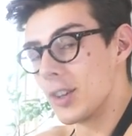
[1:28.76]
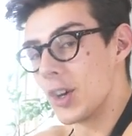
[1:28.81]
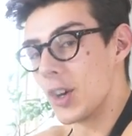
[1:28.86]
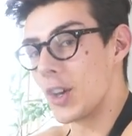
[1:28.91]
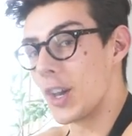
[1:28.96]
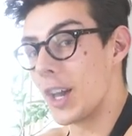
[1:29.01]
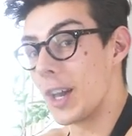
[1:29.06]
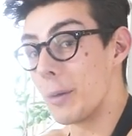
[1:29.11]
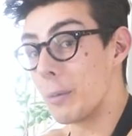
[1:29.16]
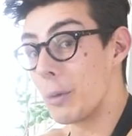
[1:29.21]

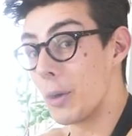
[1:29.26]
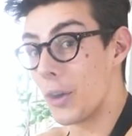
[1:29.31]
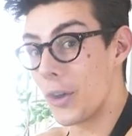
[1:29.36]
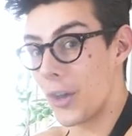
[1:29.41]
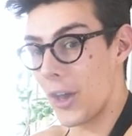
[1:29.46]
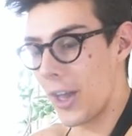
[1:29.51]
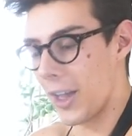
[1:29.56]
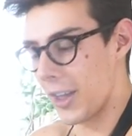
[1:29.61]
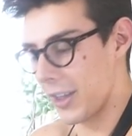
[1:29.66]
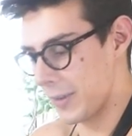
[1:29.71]
Okay, we're
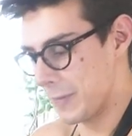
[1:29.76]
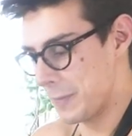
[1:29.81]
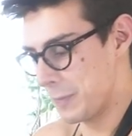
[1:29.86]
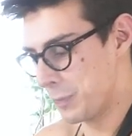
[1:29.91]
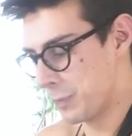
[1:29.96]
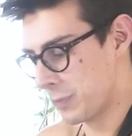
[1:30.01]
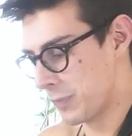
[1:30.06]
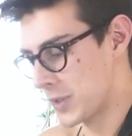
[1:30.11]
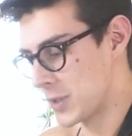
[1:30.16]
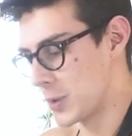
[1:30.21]
okay.
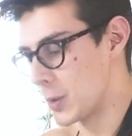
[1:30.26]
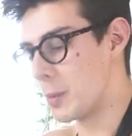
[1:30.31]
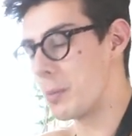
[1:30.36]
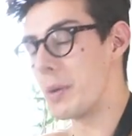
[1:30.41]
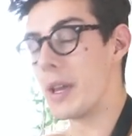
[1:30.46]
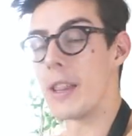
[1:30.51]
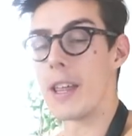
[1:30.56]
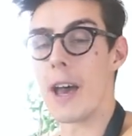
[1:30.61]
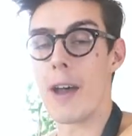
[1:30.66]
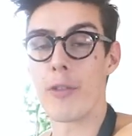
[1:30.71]
So you want
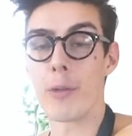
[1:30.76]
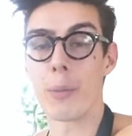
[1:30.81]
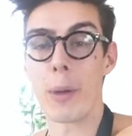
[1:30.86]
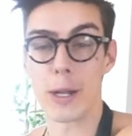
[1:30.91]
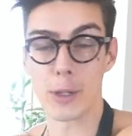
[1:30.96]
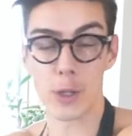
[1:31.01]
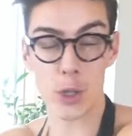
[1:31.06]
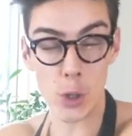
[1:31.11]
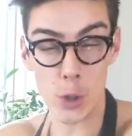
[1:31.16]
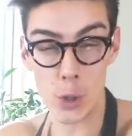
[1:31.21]
to beat that for
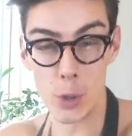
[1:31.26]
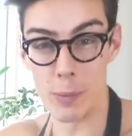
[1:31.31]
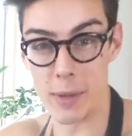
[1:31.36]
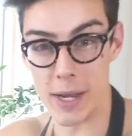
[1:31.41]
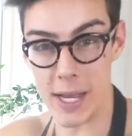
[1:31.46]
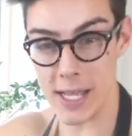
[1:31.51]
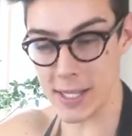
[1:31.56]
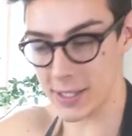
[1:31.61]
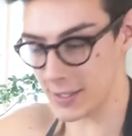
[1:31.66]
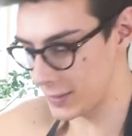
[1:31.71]
about two
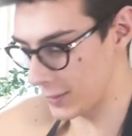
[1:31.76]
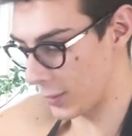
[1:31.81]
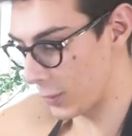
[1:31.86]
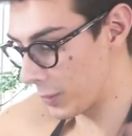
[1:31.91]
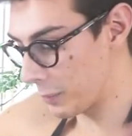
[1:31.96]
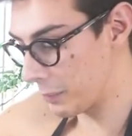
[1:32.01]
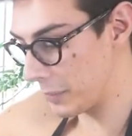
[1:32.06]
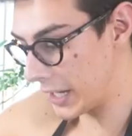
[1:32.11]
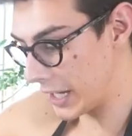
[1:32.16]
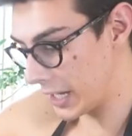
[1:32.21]
minutes on
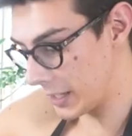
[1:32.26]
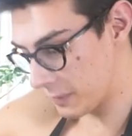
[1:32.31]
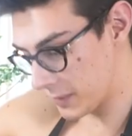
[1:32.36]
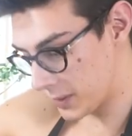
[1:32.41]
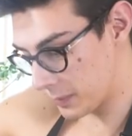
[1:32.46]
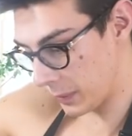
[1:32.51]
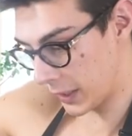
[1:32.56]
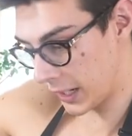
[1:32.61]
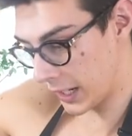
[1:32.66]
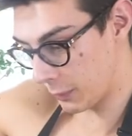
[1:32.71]
a medium
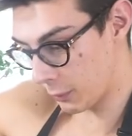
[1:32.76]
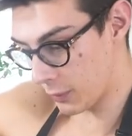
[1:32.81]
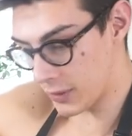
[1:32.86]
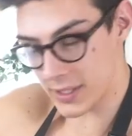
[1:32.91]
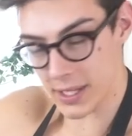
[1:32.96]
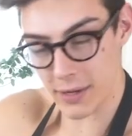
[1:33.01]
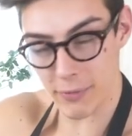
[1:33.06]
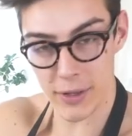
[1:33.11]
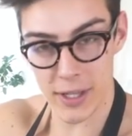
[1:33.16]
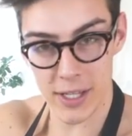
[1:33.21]
speed.
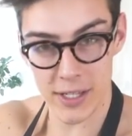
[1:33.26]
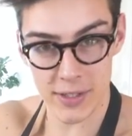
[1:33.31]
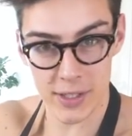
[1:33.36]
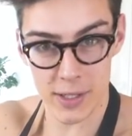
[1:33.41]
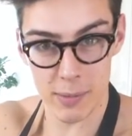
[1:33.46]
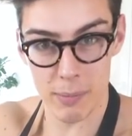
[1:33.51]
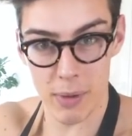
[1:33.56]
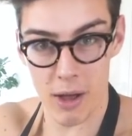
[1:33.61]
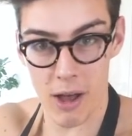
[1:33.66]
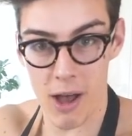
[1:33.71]
Once everything's
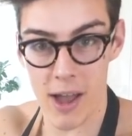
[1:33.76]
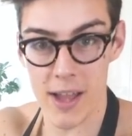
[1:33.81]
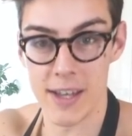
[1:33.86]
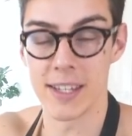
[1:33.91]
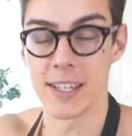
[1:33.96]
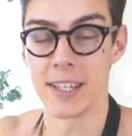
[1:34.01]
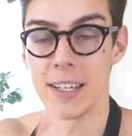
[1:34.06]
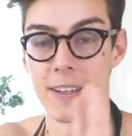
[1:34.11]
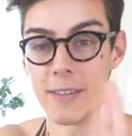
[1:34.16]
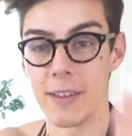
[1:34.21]

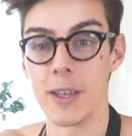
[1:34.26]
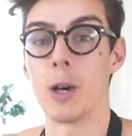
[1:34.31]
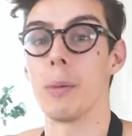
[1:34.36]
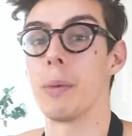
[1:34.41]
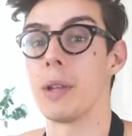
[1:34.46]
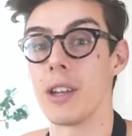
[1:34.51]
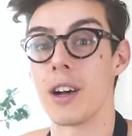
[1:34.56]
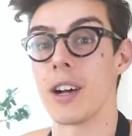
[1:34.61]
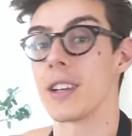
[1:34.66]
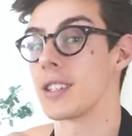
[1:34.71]
combined, it'll
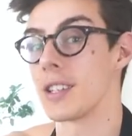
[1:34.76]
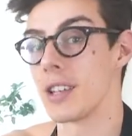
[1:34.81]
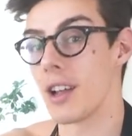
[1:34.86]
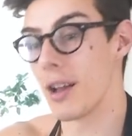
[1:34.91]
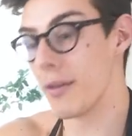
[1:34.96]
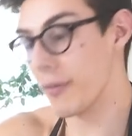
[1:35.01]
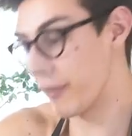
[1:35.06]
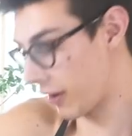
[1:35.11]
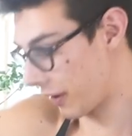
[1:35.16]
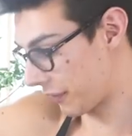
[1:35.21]
be nice and
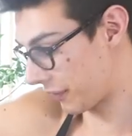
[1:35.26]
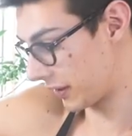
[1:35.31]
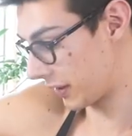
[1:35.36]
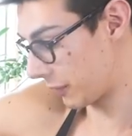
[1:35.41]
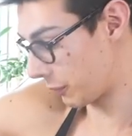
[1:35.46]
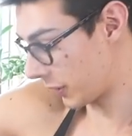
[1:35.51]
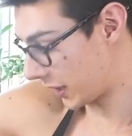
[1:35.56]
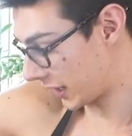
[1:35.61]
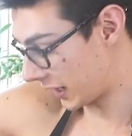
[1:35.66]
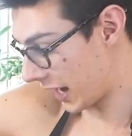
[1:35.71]
light and fluffy.
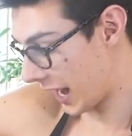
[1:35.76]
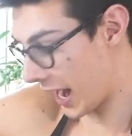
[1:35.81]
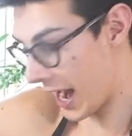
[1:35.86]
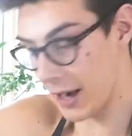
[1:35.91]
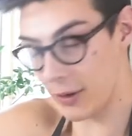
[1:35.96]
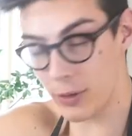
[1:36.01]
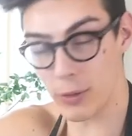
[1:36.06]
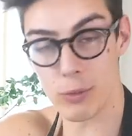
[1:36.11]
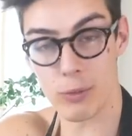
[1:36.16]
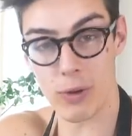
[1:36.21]
Then we can
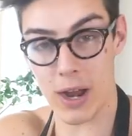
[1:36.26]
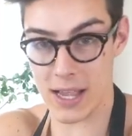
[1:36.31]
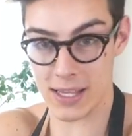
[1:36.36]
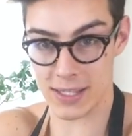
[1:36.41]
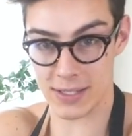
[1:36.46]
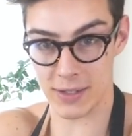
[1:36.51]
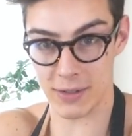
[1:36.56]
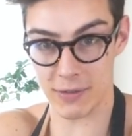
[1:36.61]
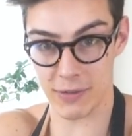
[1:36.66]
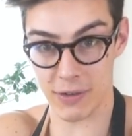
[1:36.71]
add the
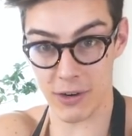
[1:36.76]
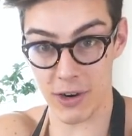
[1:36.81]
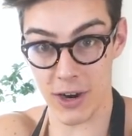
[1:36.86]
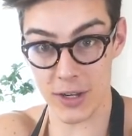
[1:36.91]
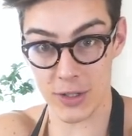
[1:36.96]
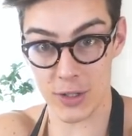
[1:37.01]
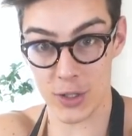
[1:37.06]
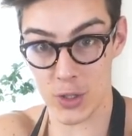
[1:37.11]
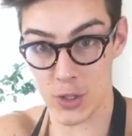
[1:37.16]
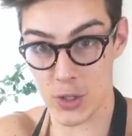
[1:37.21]
rest of our
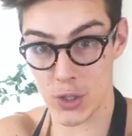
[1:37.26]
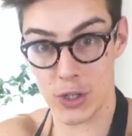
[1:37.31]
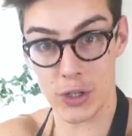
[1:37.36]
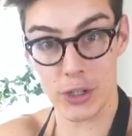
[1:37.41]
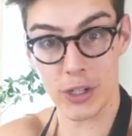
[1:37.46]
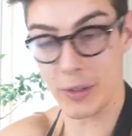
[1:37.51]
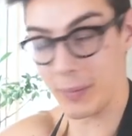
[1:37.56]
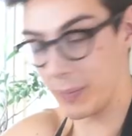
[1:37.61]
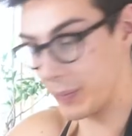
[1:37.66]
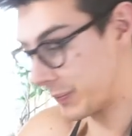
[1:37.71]
icing
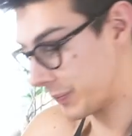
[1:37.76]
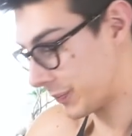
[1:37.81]
sugar in.